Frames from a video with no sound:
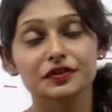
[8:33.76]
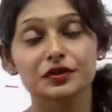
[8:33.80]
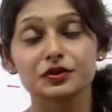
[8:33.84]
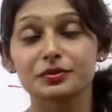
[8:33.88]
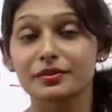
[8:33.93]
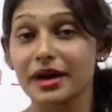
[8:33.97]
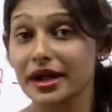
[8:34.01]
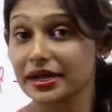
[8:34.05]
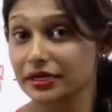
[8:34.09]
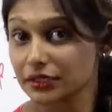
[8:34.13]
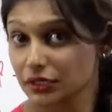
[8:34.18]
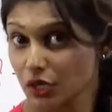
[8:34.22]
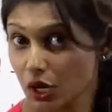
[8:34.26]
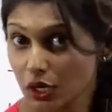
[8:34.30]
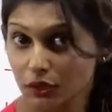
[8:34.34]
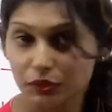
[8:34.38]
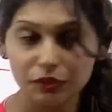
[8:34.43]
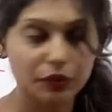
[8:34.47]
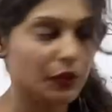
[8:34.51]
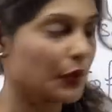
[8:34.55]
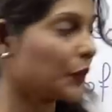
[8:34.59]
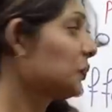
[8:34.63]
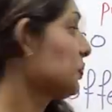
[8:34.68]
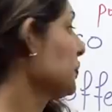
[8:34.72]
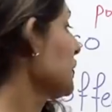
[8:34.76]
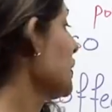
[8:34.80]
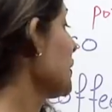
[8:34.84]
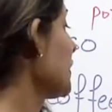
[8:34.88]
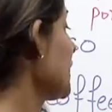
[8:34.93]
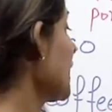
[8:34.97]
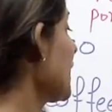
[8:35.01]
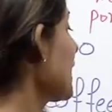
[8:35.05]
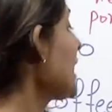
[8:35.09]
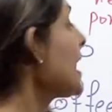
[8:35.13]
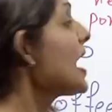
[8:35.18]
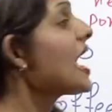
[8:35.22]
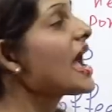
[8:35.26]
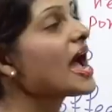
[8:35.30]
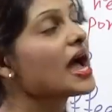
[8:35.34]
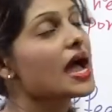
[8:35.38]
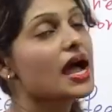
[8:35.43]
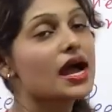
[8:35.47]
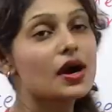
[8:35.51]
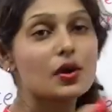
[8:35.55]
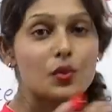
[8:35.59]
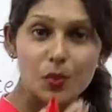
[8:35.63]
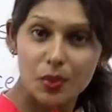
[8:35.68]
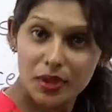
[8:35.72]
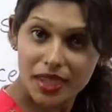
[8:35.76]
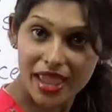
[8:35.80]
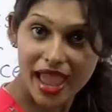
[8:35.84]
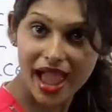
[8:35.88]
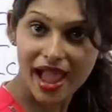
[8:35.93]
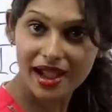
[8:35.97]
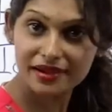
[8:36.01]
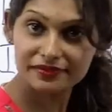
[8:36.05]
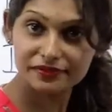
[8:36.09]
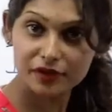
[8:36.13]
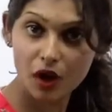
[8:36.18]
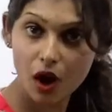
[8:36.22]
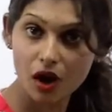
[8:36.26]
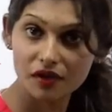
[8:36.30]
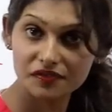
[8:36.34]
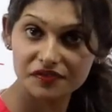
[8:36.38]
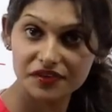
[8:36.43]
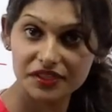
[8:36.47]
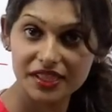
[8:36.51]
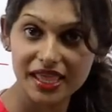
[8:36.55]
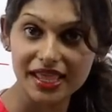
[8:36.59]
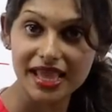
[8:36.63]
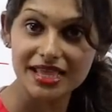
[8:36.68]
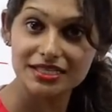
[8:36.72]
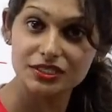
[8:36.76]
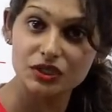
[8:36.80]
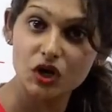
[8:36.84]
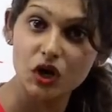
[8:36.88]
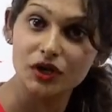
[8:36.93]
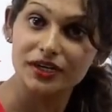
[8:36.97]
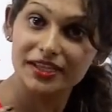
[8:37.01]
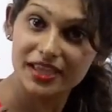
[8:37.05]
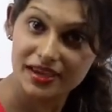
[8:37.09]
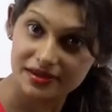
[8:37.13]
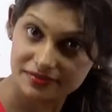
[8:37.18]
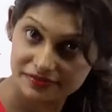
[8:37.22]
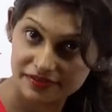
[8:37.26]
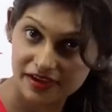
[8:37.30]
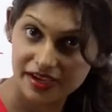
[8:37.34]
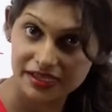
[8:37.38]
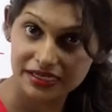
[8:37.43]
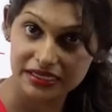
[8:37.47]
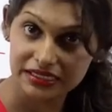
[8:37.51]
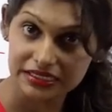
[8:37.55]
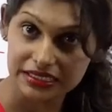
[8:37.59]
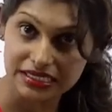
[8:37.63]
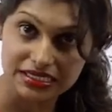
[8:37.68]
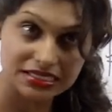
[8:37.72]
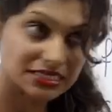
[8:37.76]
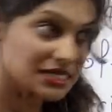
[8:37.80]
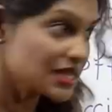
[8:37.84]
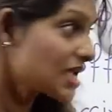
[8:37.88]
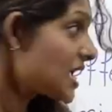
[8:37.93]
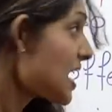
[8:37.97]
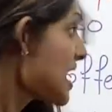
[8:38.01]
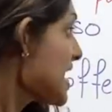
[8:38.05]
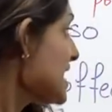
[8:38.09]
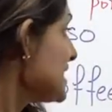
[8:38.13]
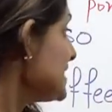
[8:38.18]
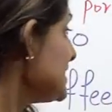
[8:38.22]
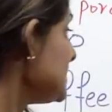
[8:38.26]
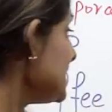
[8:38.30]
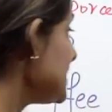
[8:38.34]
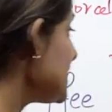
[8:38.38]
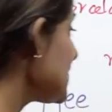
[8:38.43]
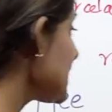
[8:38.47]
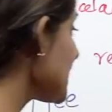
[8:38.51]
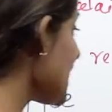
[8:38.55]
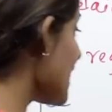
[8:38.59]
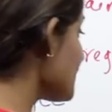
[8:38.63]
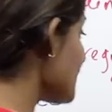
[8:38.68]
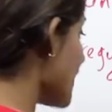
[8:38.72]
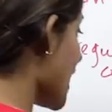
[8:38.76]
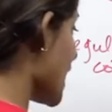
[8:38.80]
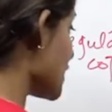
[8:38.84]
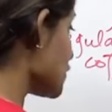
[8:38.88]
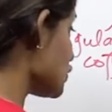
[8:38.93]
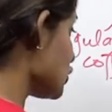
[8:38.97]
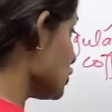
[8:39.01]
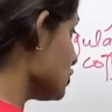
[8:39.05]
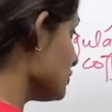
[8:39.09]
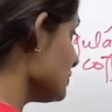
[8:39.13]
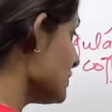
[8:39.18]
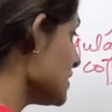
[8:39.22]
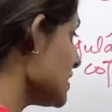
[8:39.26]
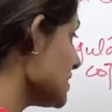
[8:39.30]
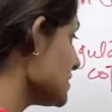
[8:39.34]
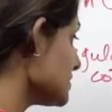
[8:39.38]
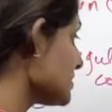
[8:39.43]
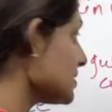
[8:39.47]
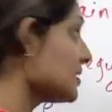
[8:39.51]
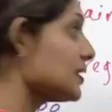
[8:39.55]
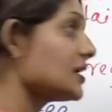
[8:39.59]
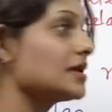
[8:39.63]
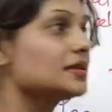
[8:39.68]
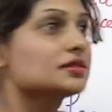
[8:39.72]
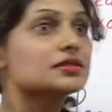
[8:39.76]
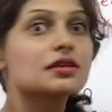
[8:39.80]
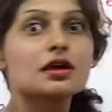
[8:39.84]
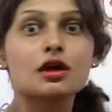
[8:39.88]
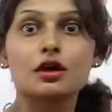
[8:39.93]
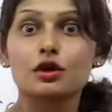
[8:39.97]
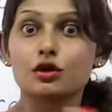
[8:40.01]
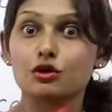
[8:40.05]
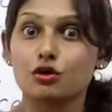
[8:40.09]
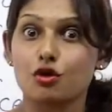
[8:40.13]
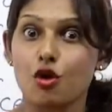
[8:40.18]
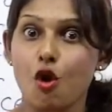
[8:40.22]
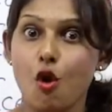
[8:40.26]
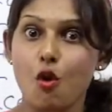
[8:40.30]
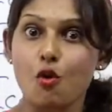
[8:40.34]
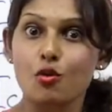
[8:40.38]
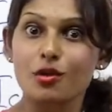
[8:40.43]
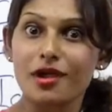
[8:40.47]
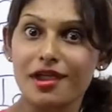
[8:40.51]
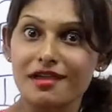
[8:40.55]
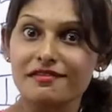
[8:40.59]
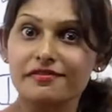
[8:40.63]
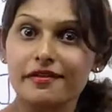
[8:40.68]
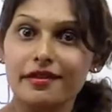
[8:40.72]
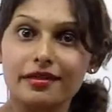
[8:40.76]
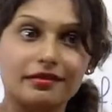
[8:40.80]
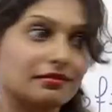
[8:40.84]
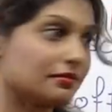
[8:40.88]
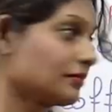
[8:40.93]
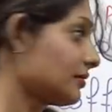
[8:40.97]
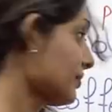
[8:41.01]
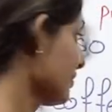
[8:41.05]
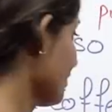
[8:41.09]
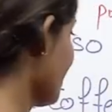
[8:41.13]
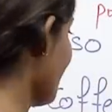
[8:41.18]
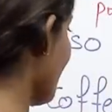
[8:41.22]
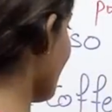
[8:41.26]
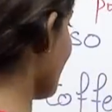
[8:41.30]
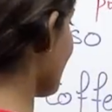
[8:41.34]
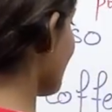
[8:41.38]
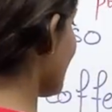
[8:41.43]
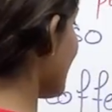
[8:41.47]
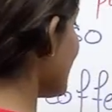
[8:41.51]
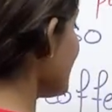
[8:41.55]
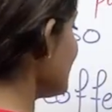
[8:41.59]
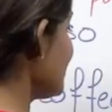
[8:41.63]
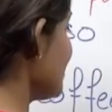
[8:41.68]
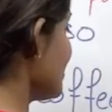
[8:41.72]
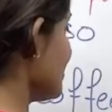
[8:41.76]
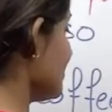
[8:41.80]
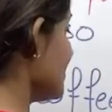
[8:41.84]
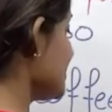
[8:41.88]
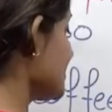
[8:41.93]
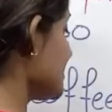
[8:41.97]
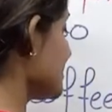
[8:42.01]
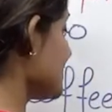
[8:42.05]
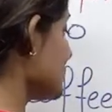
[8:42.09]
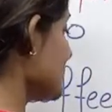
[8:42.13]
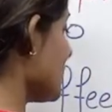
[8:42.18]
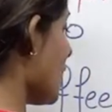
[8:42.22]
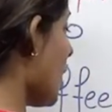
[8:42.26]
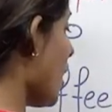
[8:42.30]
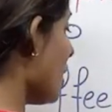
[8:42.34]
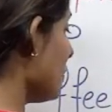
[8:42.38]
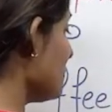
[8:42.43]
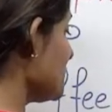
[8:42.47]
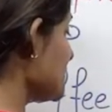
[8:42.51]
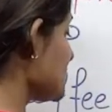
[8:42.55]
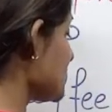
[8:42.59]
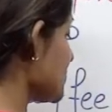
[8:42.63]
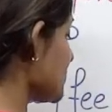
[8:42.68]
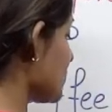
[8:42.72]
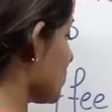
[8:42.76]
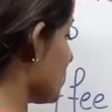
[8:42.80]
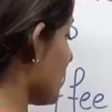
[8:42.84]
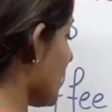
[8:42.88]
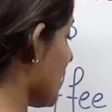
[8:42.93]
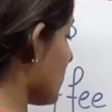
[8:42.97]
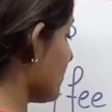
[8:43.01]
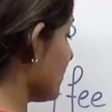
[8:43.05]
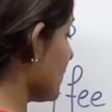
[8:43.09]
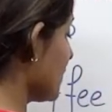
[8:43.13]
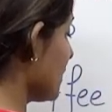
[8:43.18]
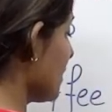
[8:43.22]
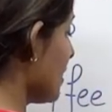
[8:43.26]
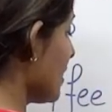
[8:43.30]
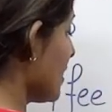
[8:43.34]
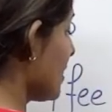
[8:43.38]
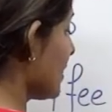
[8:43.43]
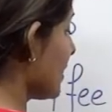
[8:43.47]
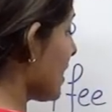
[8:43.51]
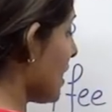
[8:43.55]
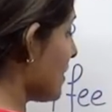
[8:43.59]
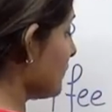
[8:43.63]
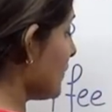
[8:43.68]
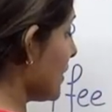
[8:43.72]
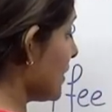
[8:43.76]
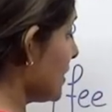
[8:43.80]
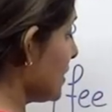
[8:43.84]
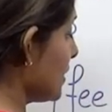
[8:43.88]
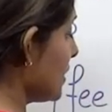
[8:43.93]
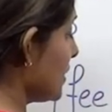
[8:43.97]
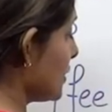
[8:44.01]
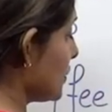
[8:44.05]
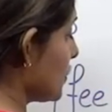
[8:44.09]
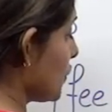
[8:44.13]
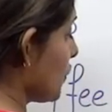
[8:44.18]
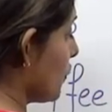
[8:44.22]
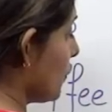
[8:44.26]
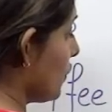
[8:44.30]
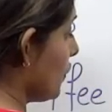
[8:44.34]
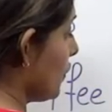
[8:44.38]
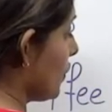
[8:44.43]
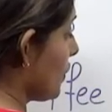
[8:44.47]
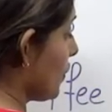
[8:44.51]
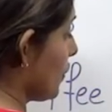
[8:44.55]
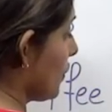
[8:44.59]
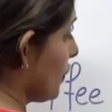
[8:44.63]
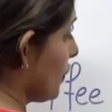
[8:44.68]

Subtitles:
of you might not know, okay, we have coffee that has got caffeine in it. Decaf actually means that there is no caffeine. All right, this is the opposite of having caffeine in your